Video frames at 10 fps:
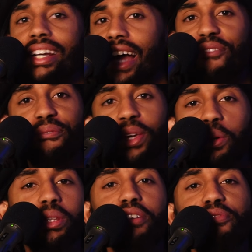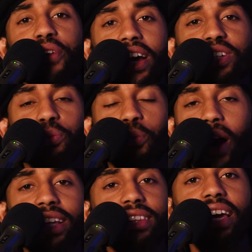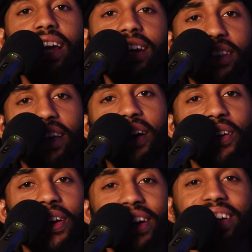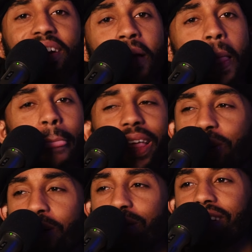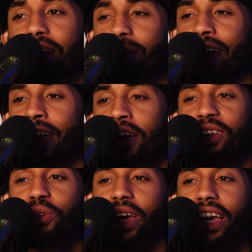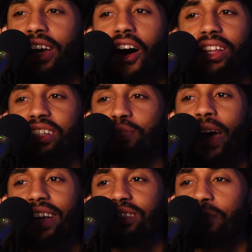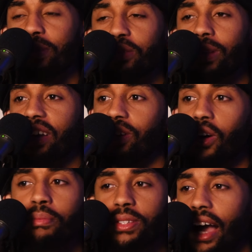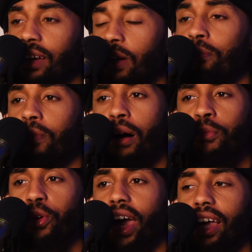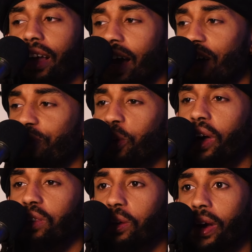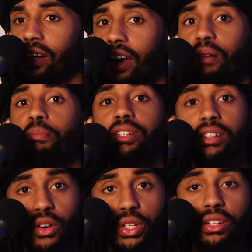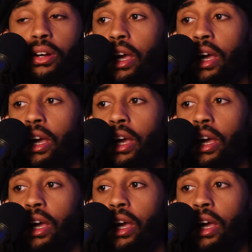not feel the effects right then and there. You know what I'm saying? Like, you can eat all of this bad stuff and you like, I'm okay. Like, I feel healthy right now, but no, you're